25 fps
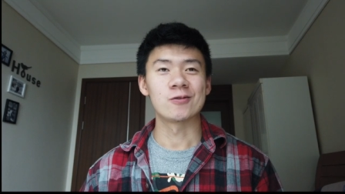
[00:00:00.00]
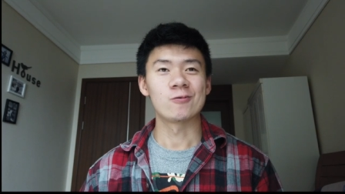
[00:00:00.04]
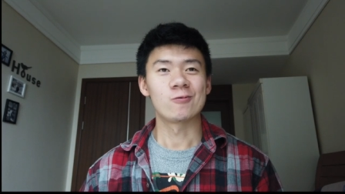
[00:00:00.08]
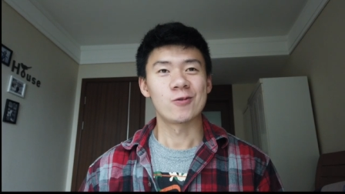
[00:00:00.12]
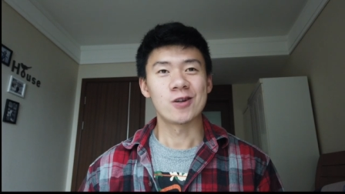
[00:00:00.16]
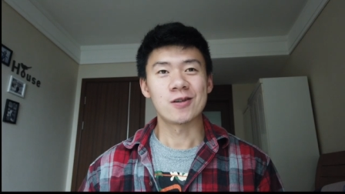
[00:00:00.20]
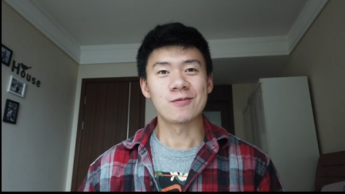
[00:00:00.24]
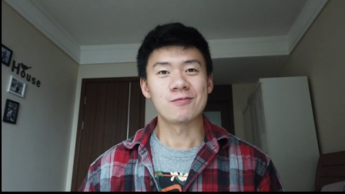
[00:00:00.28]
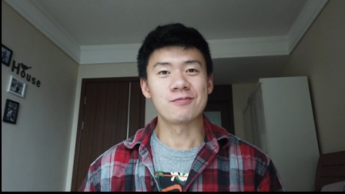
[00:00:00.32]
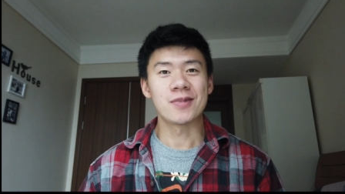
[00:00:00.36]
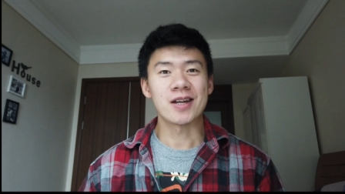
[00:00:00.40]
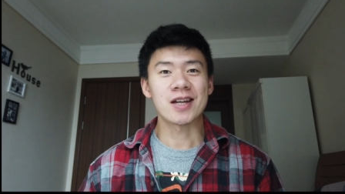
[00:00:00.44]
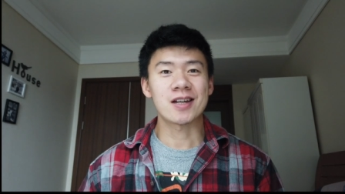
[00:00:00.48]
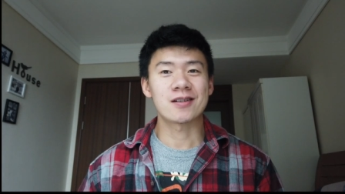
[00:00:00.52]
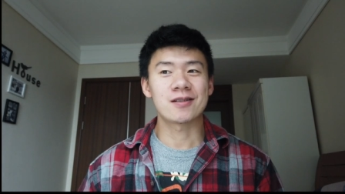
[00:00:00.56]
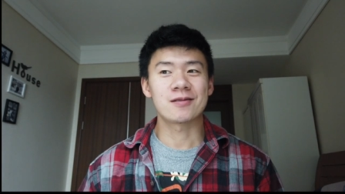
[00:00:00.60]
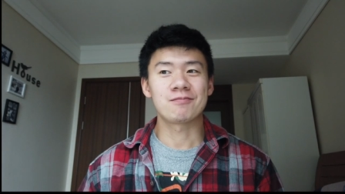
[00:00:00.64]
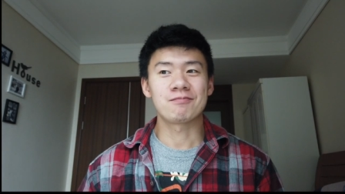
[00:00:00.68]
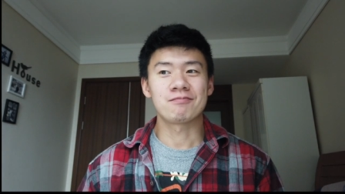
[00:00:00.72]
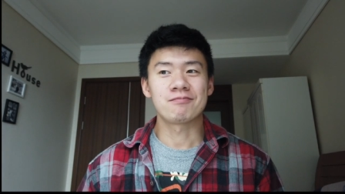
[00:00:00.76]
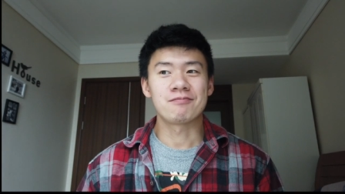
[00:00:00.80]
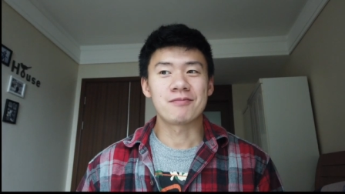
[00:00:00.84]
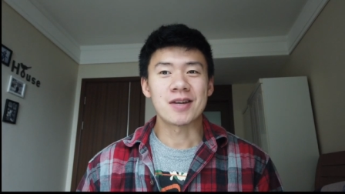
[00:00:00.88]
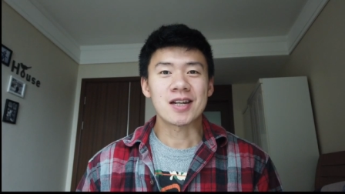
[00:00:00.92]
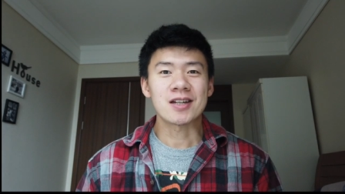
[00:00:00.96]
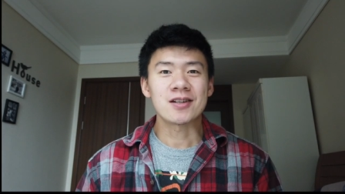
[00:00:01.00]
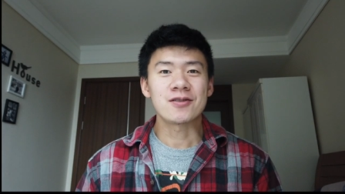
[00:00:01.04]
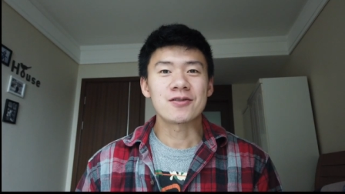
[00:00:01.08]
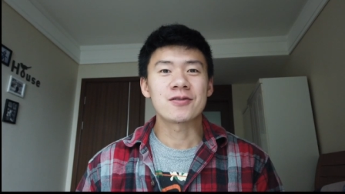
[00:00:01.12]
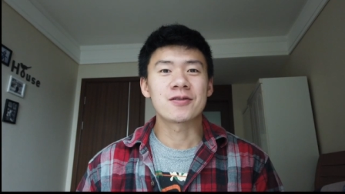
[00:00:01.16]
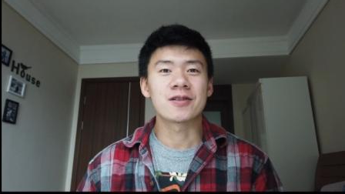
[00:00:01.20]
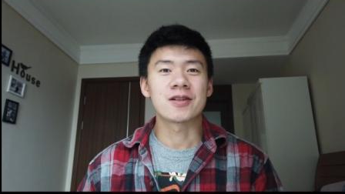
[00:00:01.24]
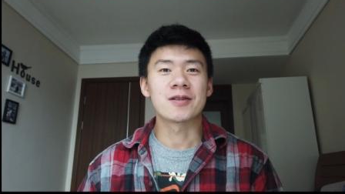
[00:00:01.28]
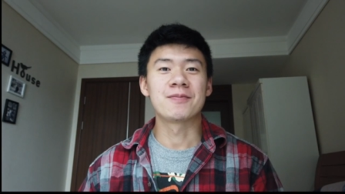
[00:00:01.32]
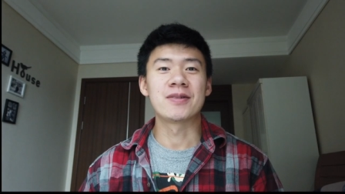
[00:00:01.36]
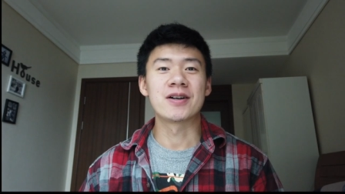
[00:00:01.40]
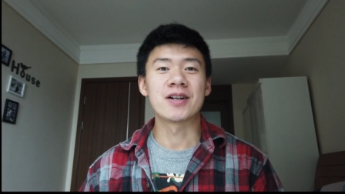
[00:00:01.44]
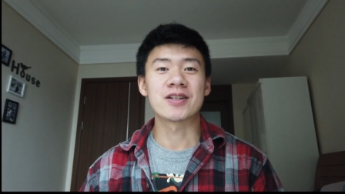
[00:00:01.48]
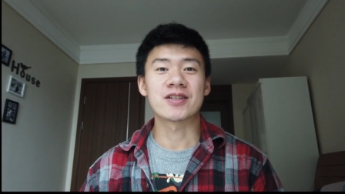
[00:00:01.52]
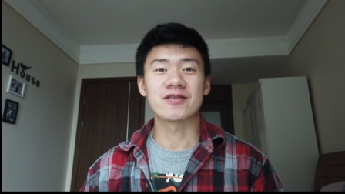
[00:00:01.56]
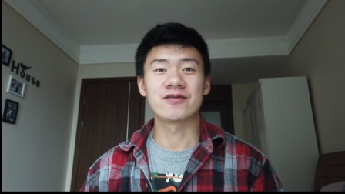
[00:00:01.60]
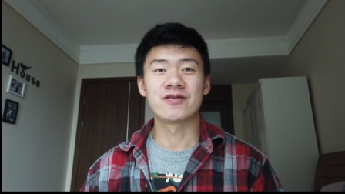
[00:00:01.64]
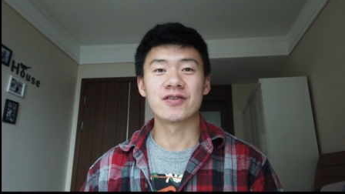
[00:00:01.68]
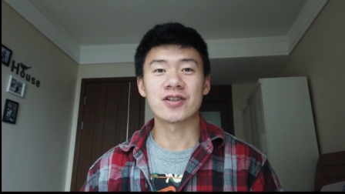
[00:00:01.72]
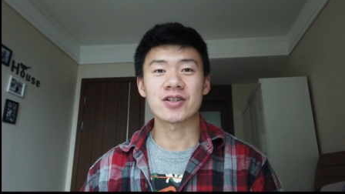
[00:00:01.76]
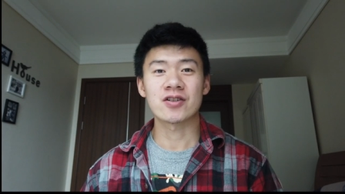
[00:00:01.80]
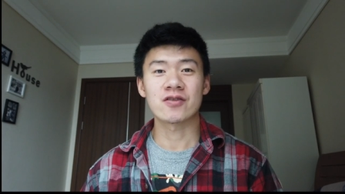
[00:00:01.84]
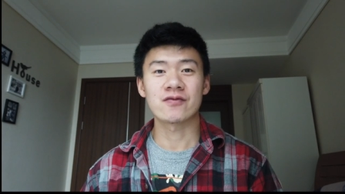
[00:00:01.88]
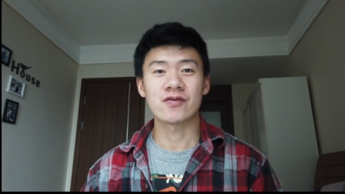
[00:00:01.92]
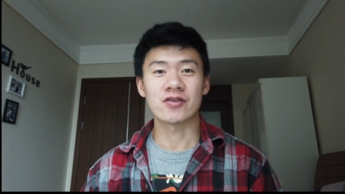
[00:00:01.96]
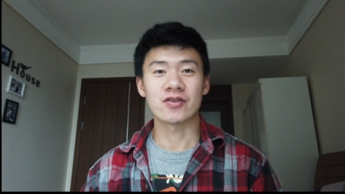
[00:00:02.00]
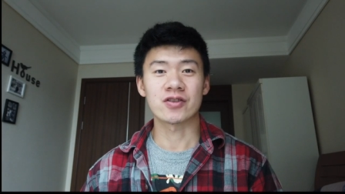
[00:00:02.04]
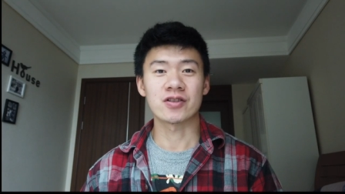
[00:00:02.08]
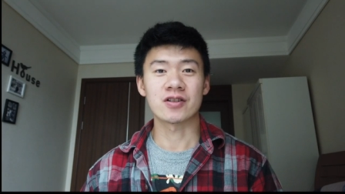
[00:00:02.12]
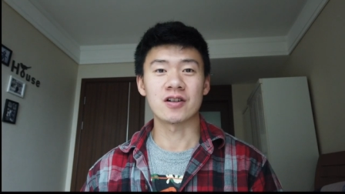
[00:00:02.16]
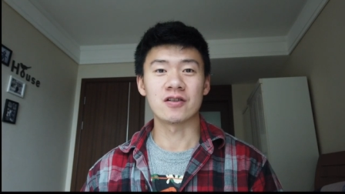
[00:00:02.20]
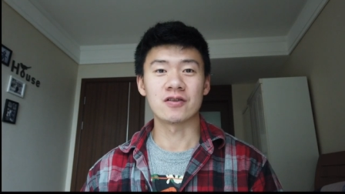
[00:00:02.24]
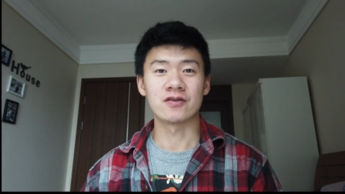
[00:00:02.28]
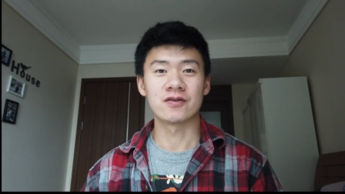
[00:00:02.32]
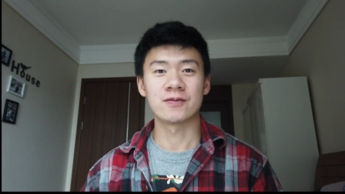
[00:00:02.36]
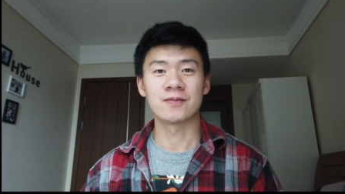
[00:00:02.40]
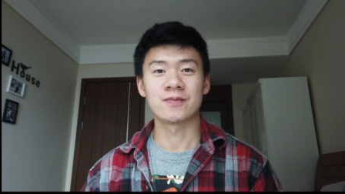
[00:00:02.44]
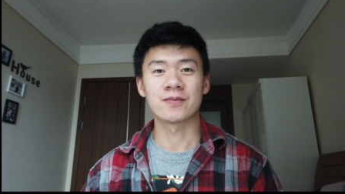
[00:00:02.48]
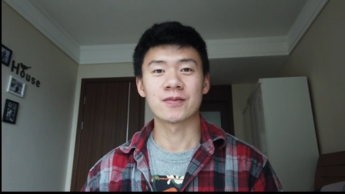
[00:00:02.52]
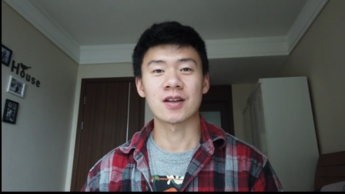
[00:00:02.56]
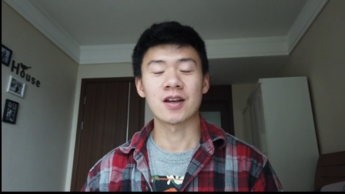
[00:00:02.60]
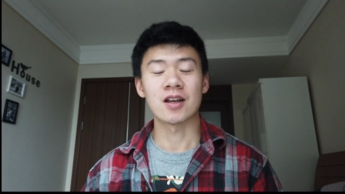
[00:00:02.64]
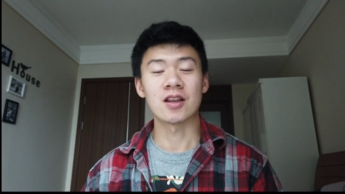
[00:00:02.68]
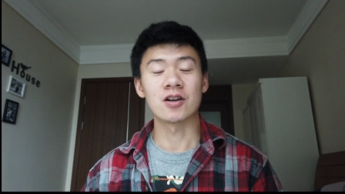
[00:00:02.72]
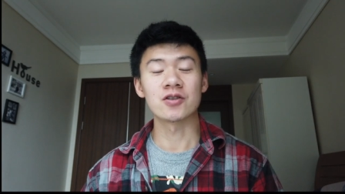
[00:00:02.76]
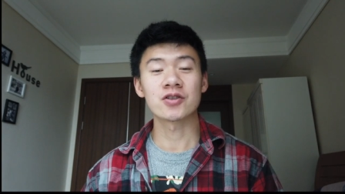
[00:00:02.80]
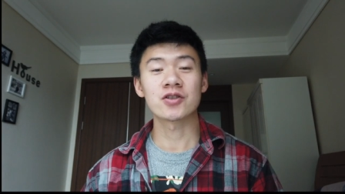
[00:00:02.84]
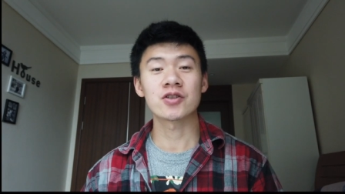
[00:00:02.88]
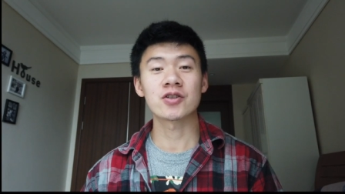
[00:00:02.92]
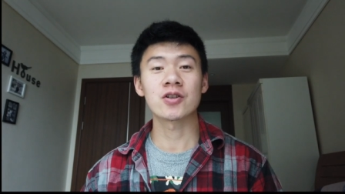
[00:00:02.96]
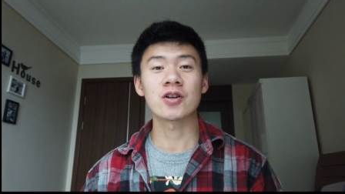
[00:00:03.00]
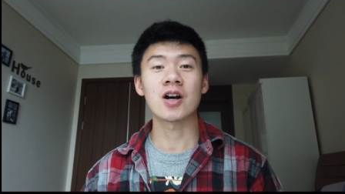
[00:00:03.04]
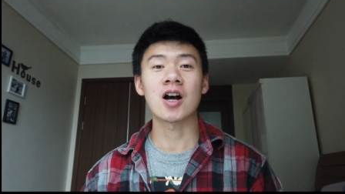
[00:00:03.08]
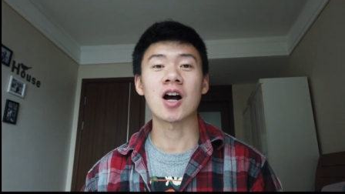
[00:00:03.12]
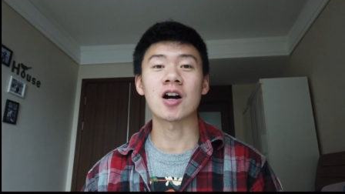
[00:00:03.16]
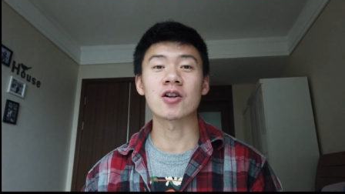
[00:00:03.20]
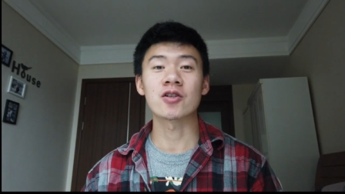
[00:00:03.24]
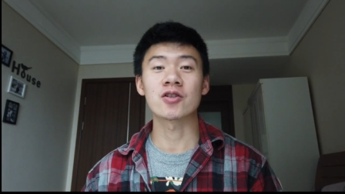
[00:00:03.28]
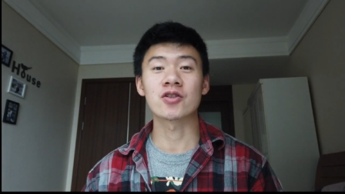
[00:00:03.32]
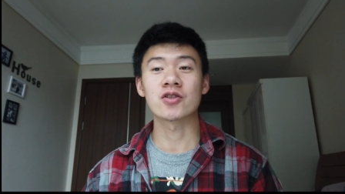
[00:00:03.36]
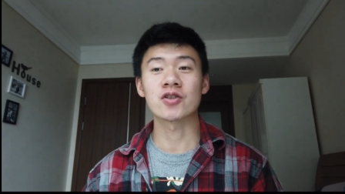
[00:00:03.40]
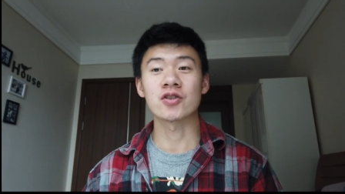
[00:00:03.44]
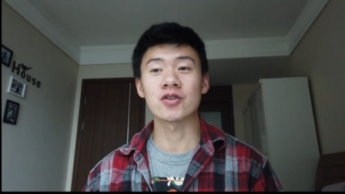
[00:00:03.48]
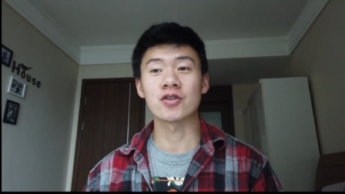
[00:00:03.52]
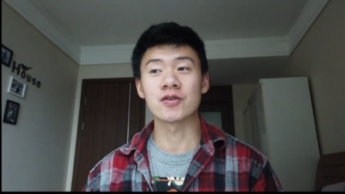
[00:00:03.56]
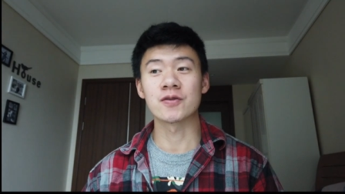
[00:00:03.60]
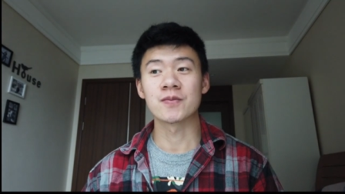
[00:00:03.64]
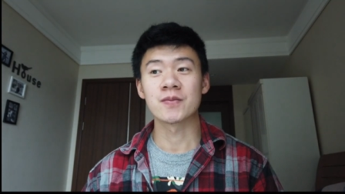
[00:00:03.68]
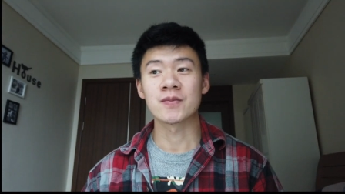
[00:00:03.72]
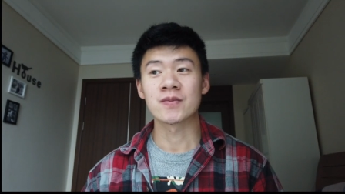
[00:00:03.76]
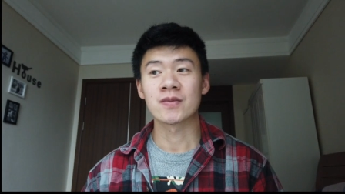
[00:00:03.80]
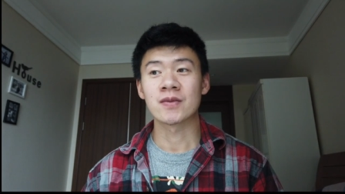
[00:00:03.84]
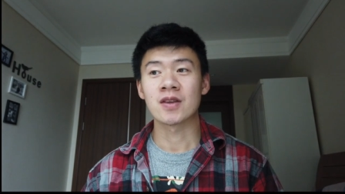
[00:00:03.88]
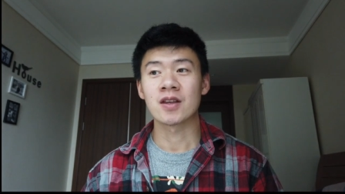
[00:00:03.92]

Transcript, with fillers: will make making you the best version of yourself, and also how to